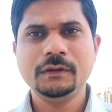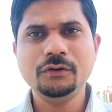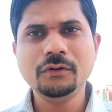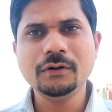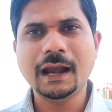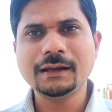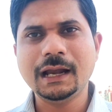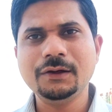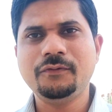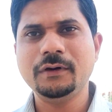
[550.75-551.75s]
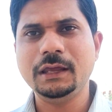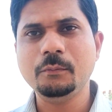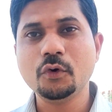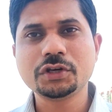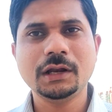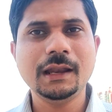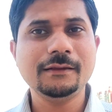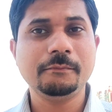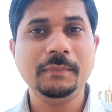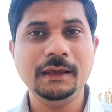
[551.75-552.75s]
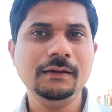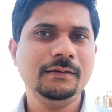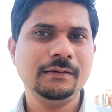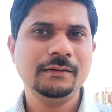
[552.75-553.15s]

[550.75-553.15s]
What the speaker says: You know, that kind of emotionless being,